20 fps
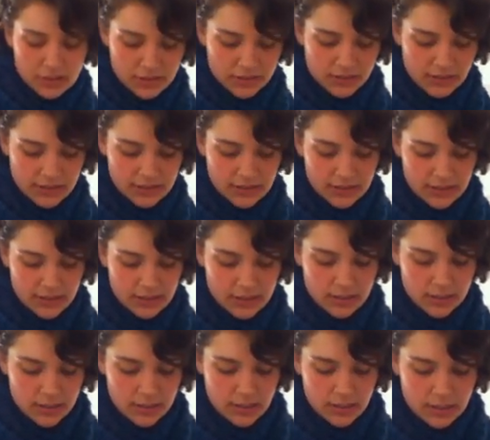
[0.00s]
just as a
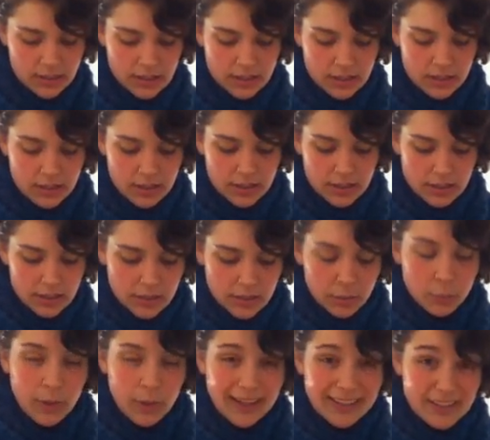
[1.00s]

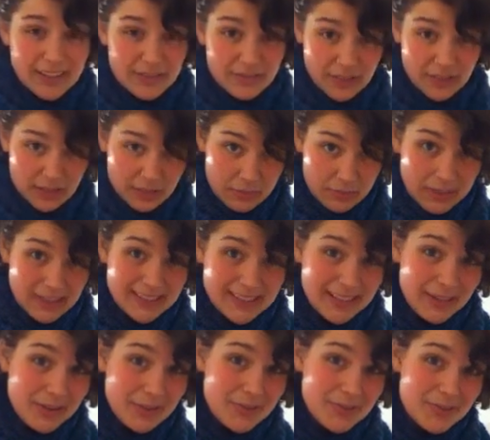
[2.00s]
way to fund
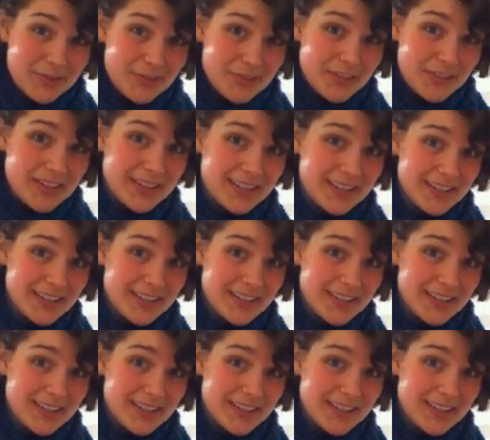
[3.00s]
myself.